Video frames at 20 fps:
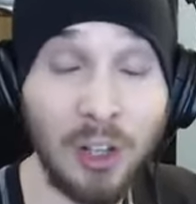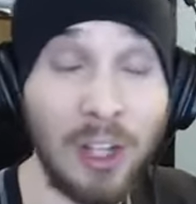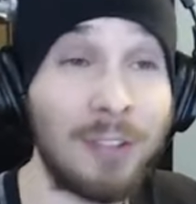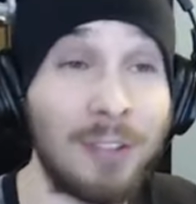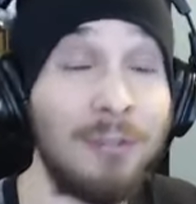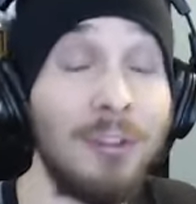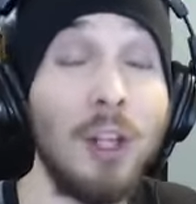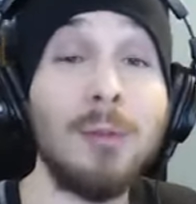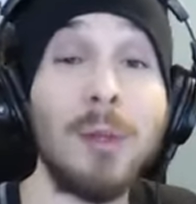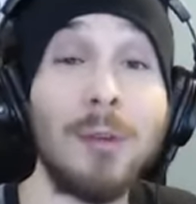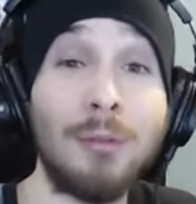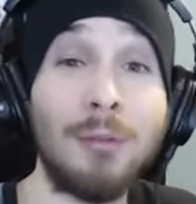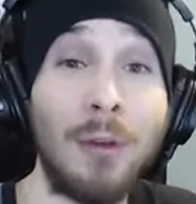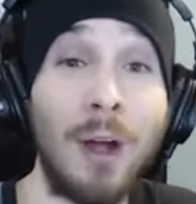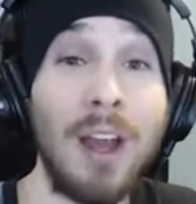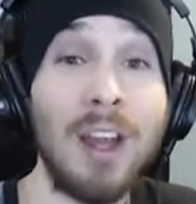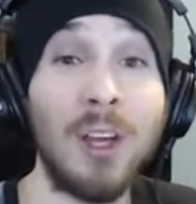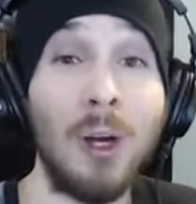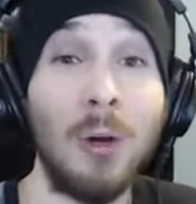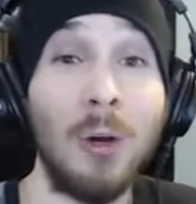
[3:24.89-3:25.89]
Like Philip
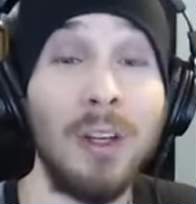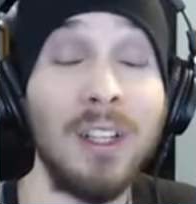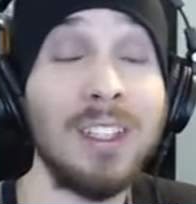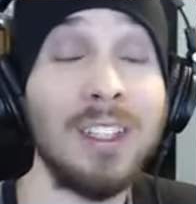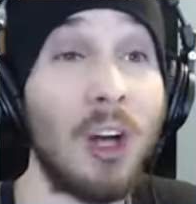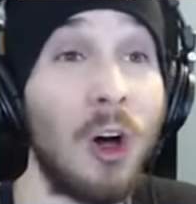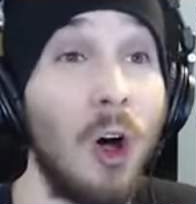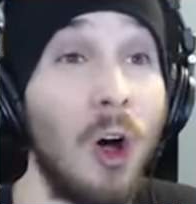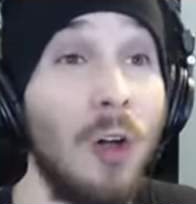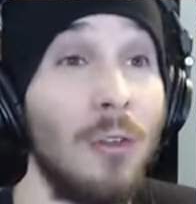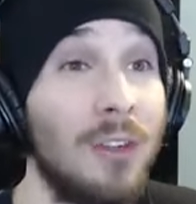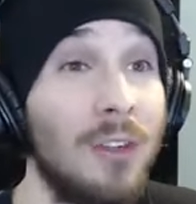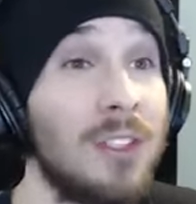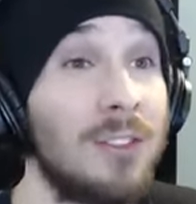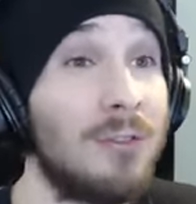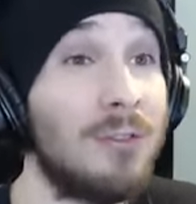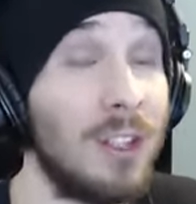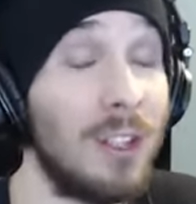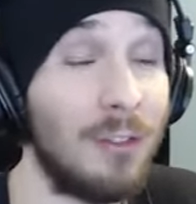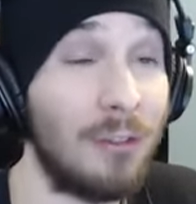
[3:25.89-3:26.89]
DeFranco, all of
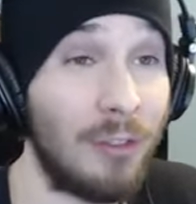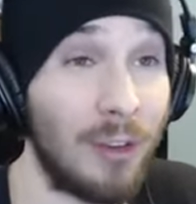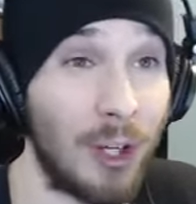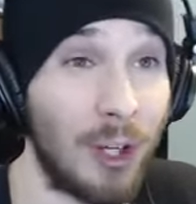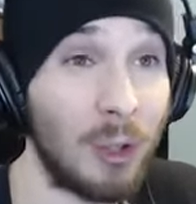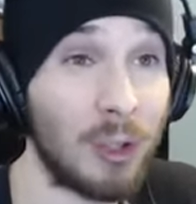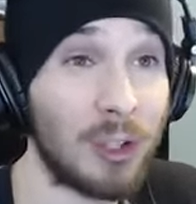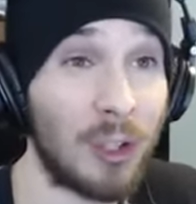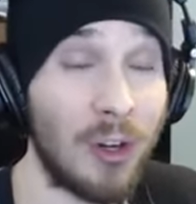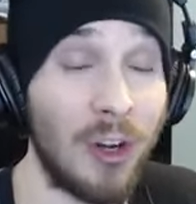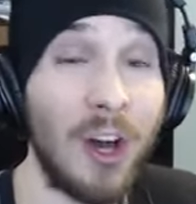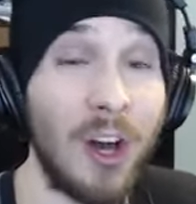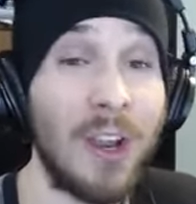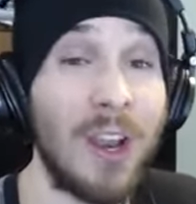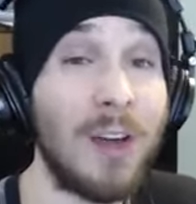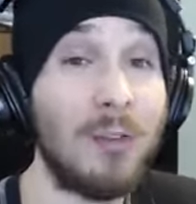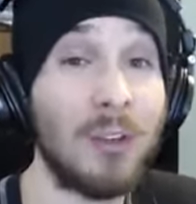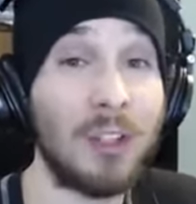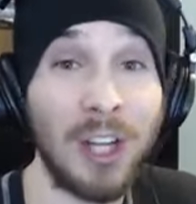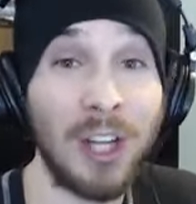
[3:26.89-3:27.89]
his videos are
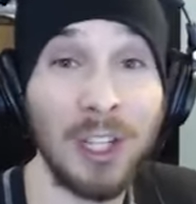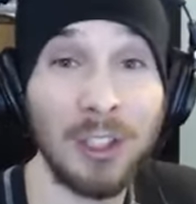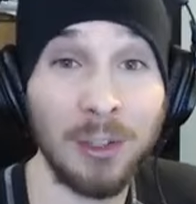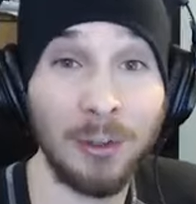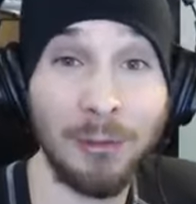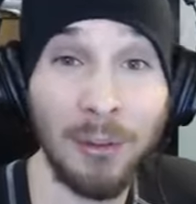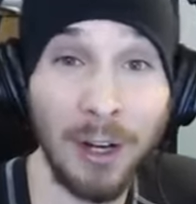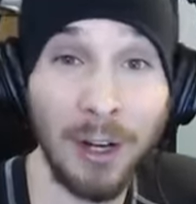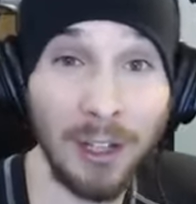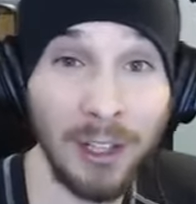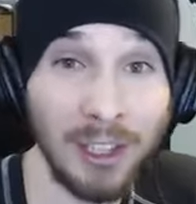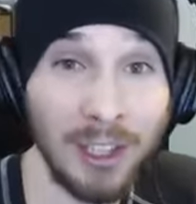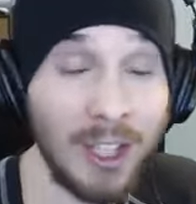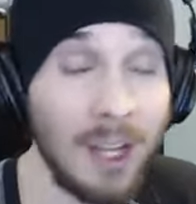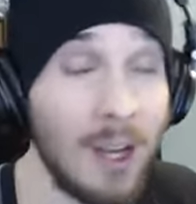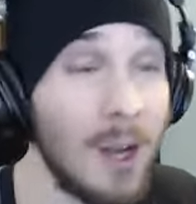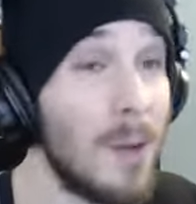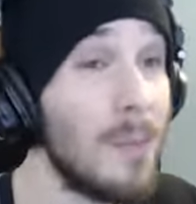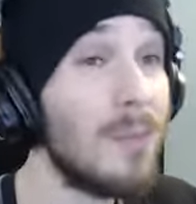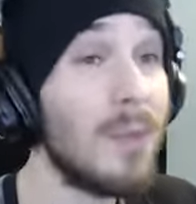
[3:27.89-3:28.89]
non-advertiser
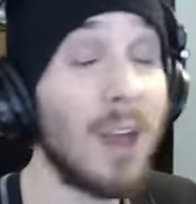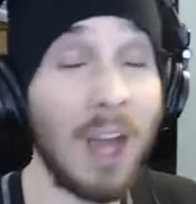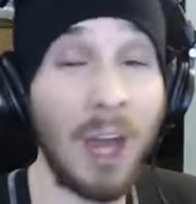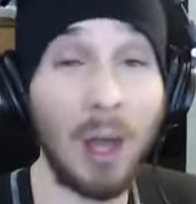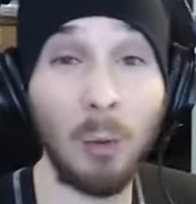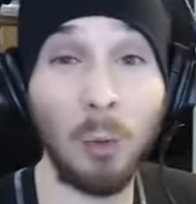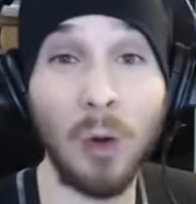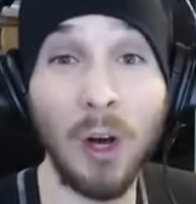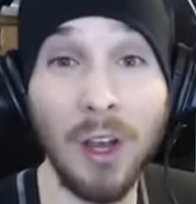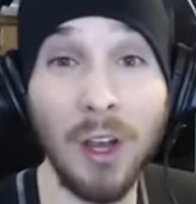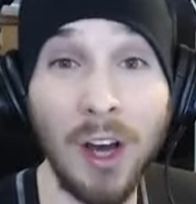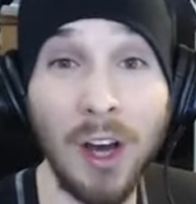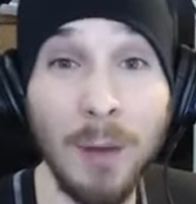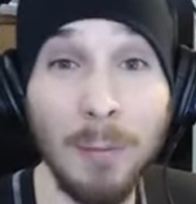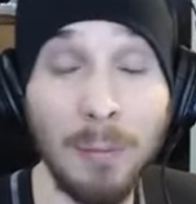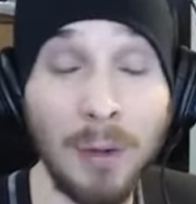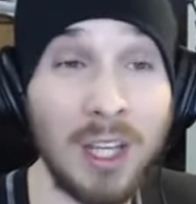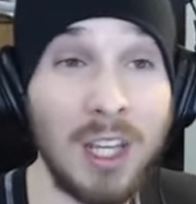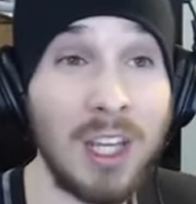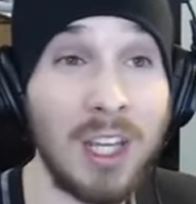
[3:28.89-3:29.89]
friendly and
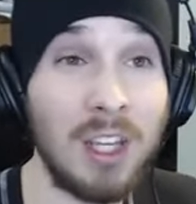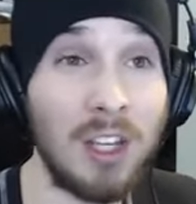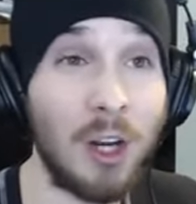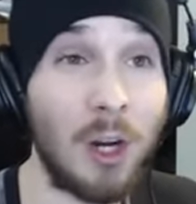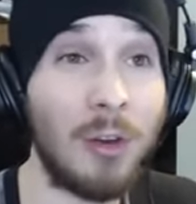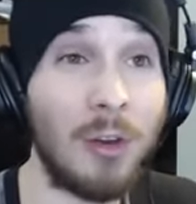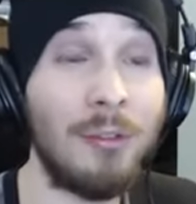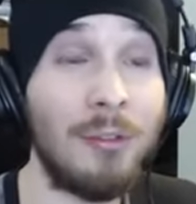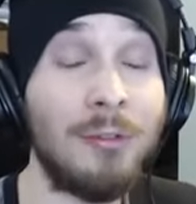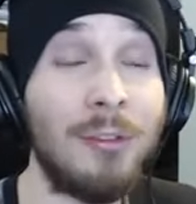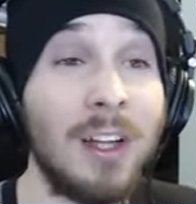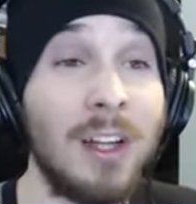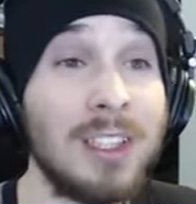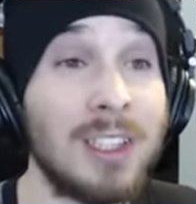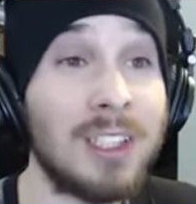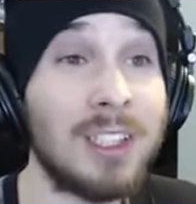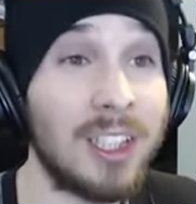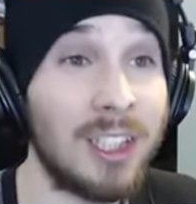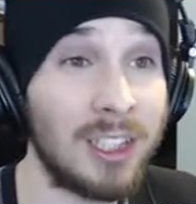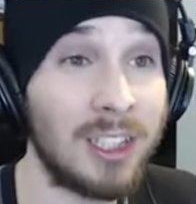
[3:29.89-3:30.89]
whatnot, but he
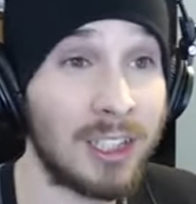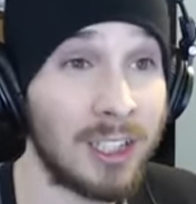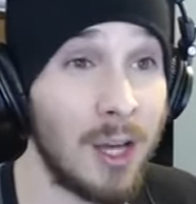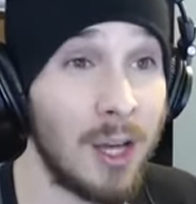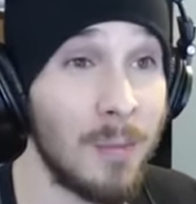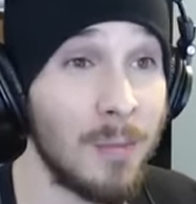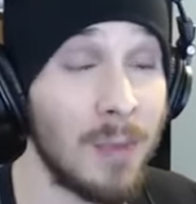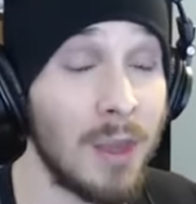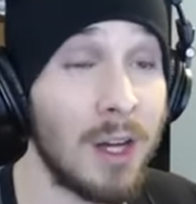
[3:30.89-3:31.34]
funds his